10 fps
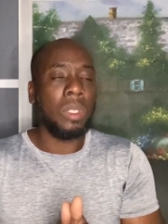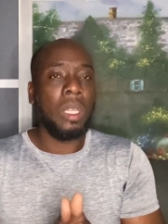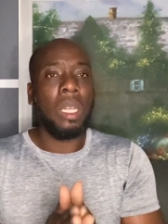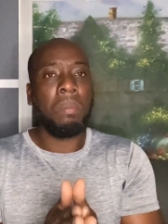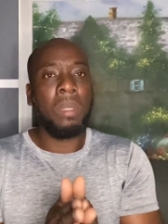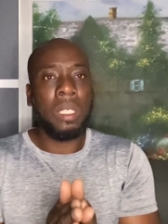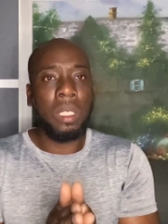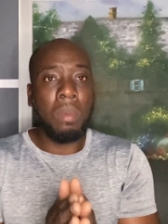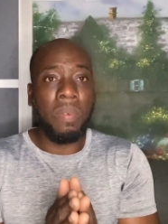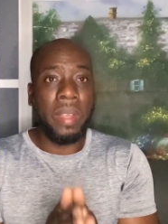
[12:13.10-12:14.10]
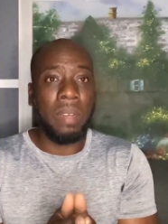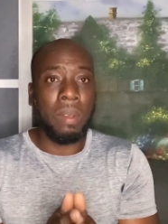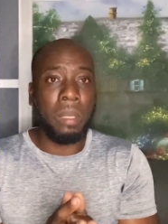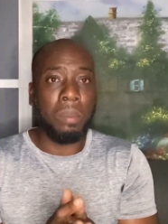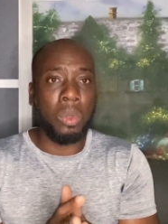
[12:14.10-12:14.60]
let me simplify it for
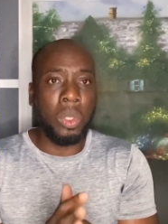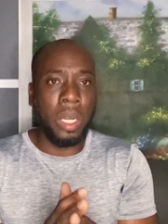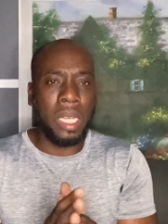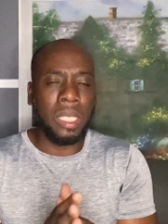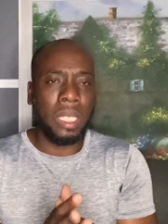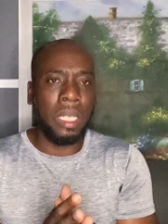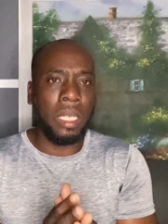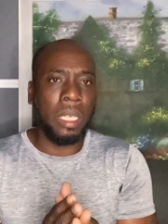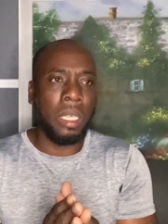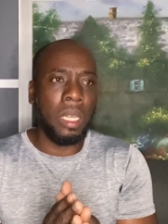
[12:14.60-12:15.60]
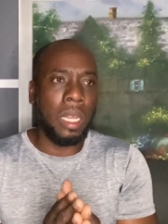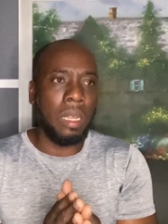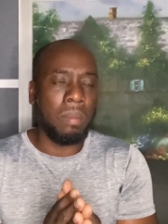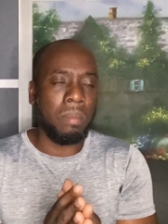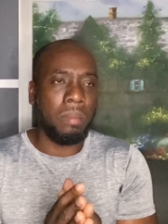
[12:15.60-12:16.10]
people who don't understand
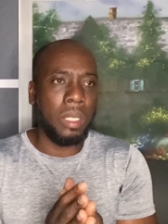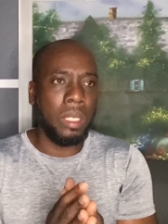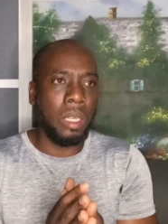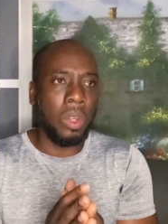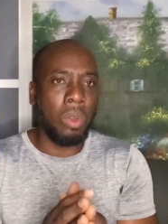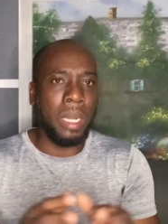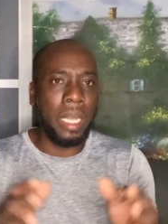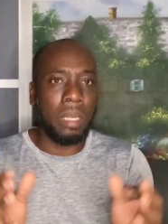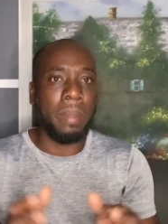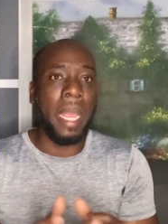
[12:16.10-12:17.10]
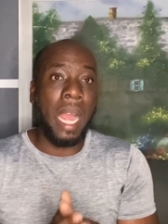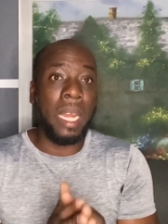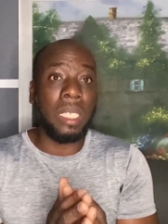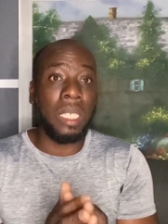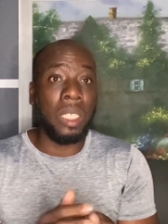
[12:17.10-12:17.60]
um the global economy. I
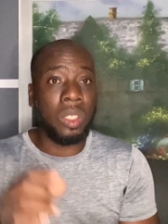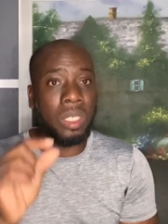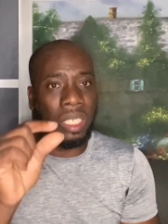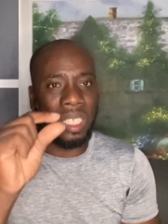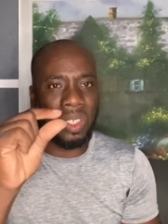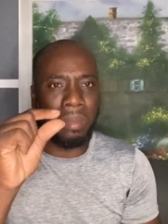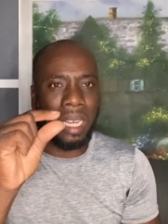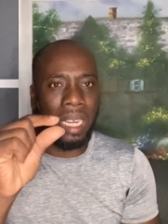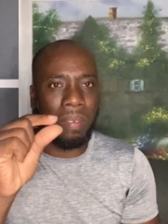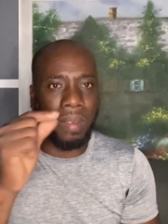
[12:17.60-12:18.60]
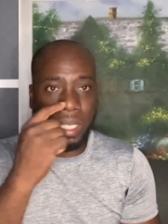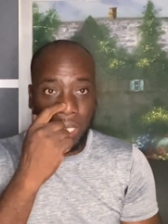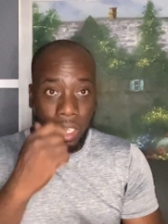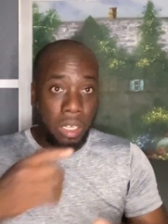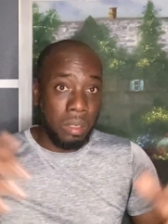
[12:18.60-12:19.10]
understand it on a small level, not on
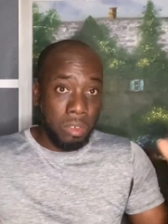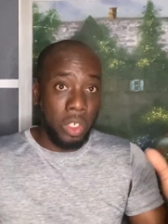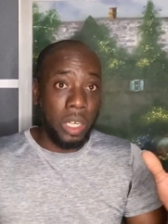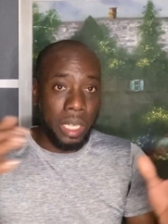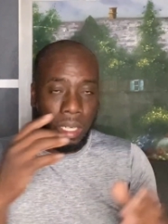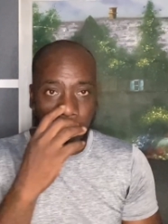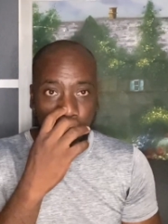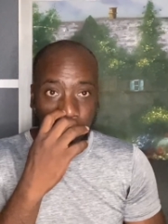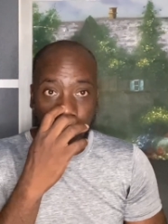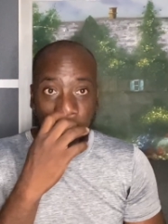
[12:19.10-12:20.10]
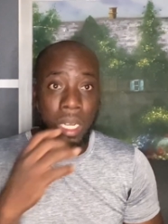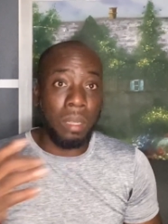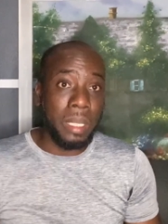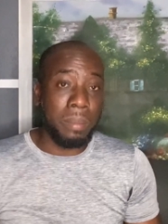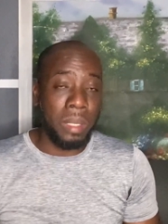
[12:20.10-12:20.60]
a grand level. I'm not an
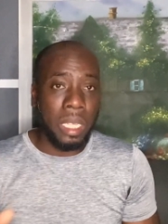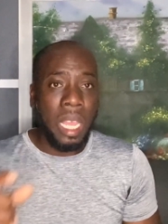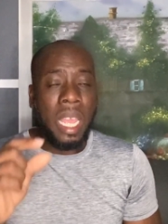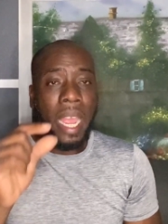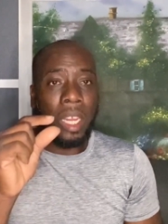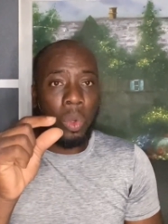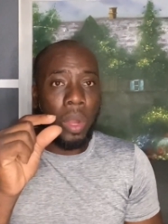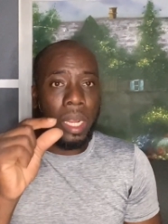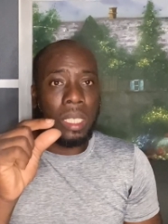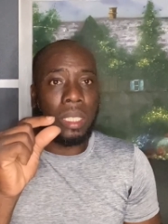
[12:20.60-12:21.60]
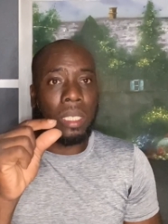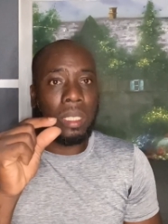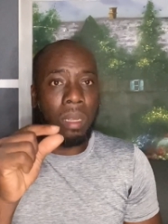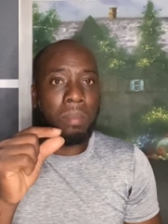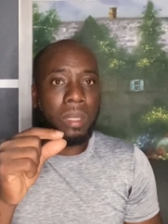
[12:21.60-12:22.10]
economist, but I do understand
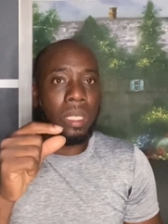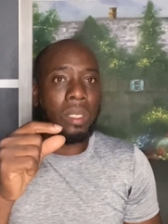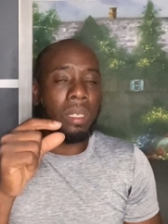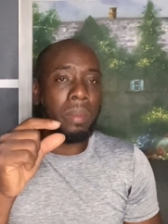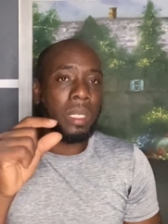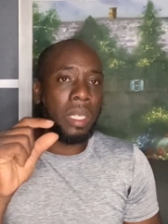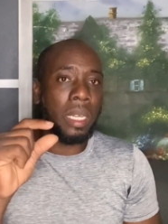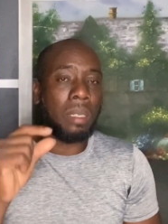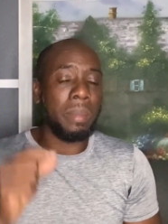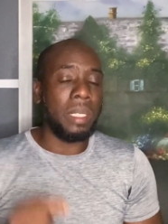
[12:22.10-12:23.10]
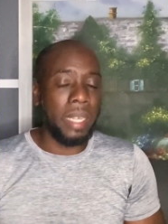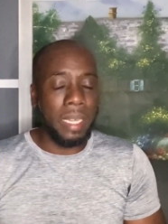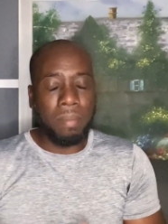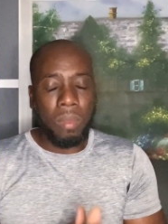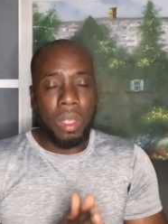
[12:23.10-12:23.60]
some things when it comes to economy, right?
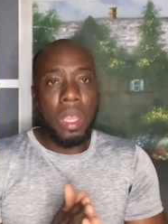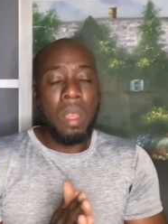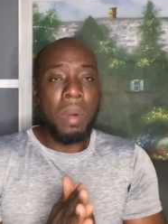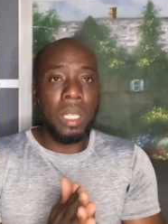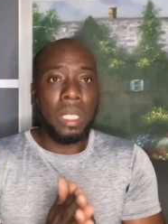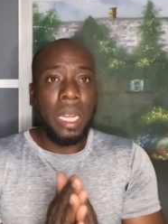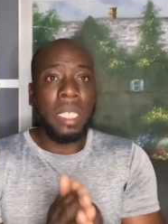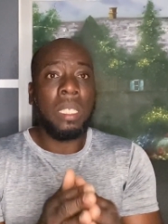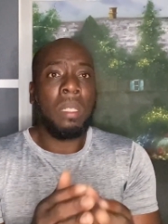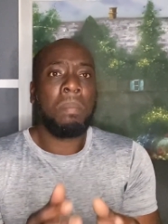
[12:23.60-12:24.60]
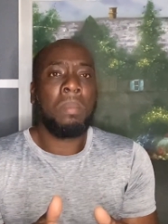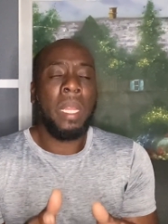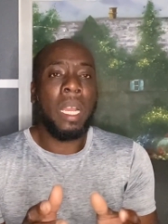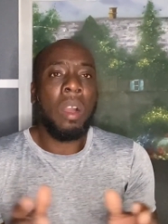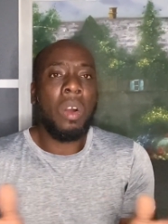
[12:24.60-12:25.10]
But let's
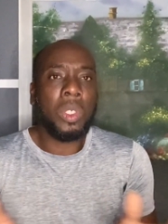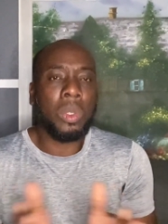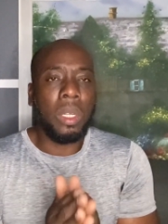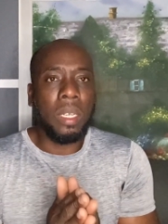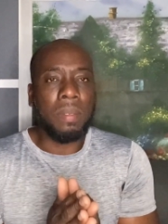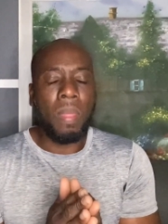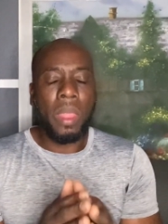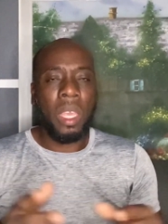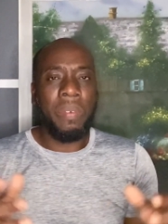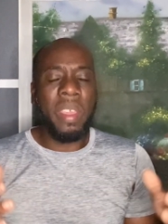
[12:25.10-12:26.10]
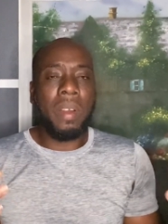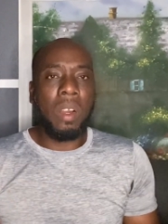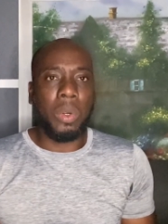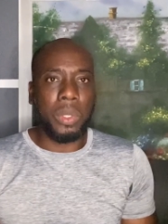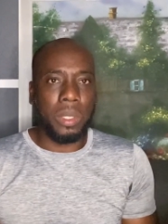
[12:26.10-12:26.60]
like a household. If you have a
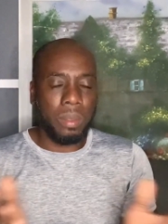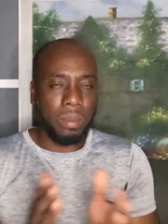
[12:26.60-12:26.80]
house,